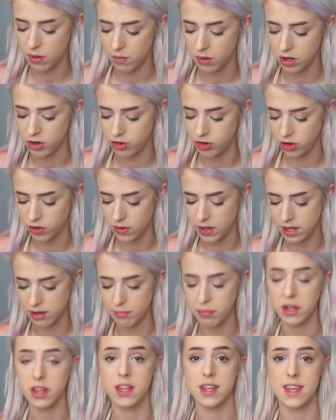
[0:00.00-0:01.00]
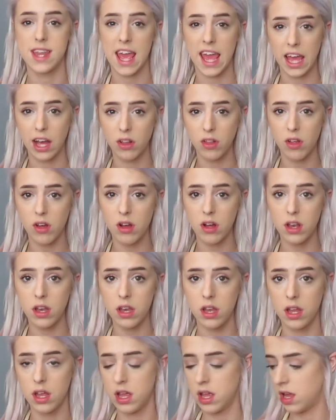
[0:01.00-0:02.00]
want to do is put the tail
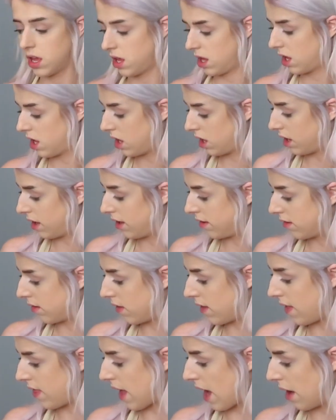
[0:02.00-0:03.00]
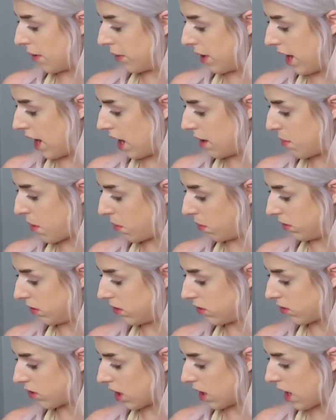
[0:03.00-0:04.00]
on, so then that way I'm able
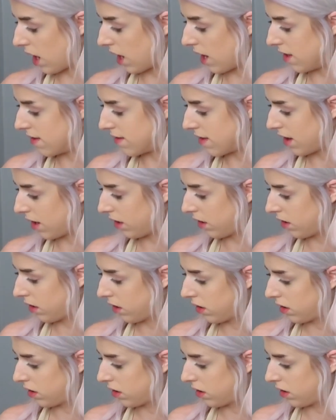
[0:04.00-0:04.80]
to start icing.